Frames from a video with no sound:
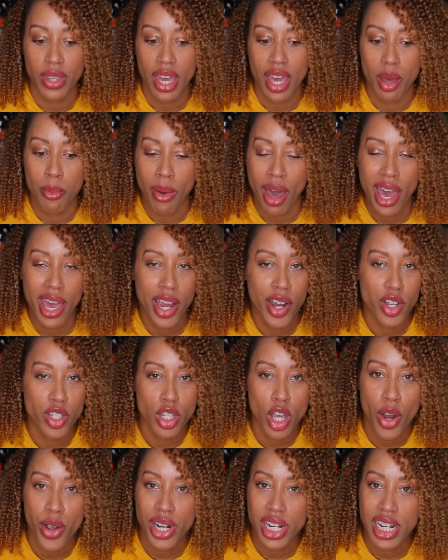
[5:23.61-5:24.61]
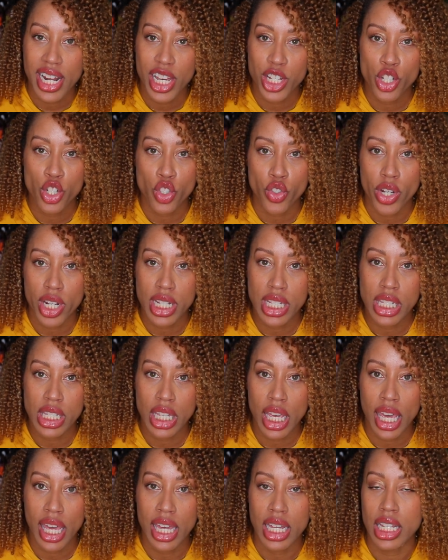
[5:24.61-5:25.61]
and my hair is already in that stretched
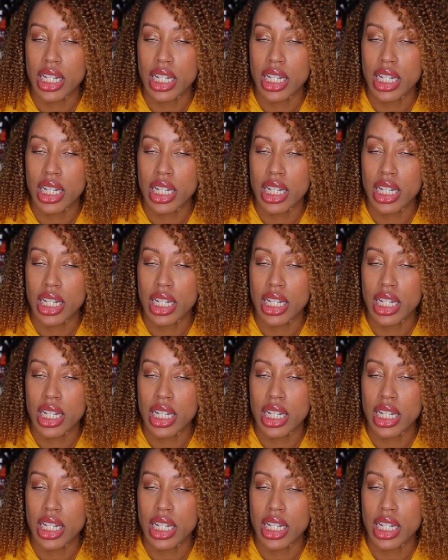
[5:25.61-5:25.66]
state,